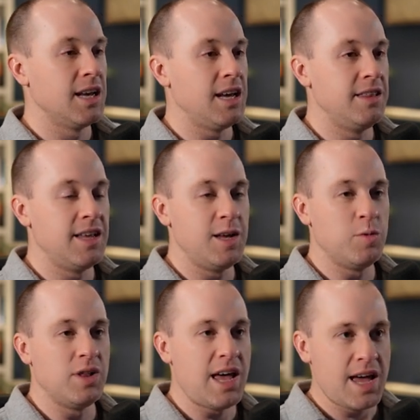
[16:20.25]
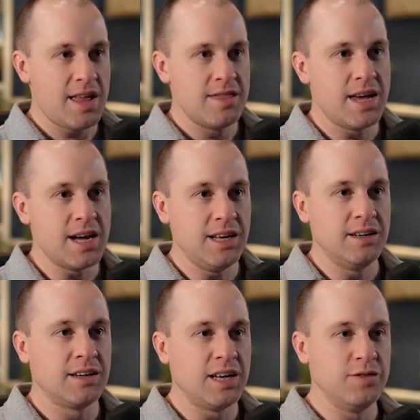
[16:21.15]
and then we'll add that
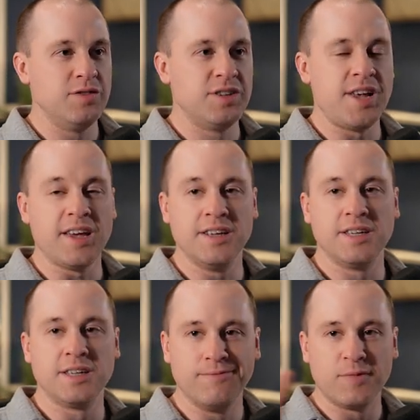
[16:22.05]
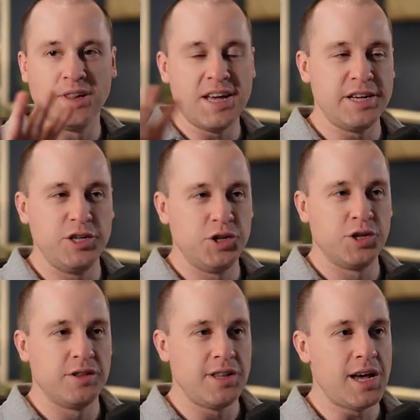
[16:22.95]
kind of second
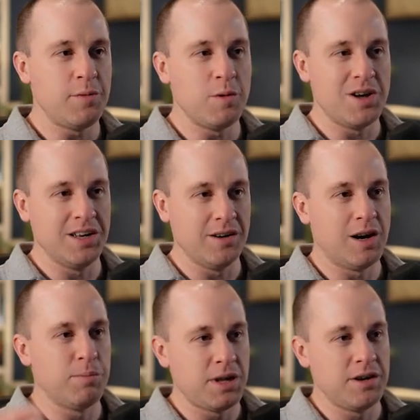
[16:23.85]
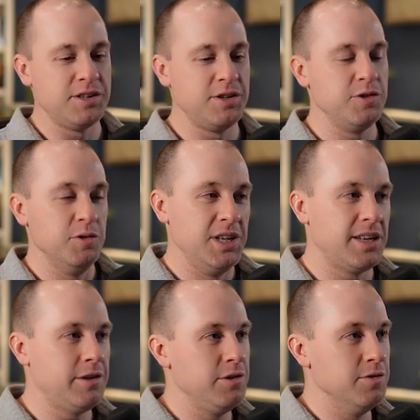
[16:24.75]
ledge that we want our player to
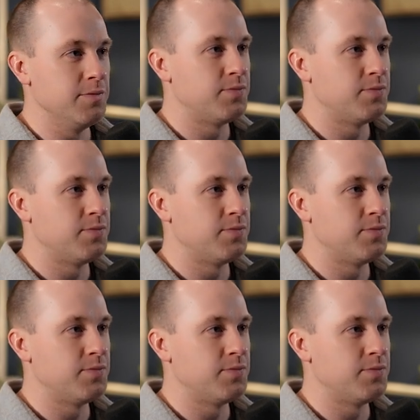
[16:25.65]
get to.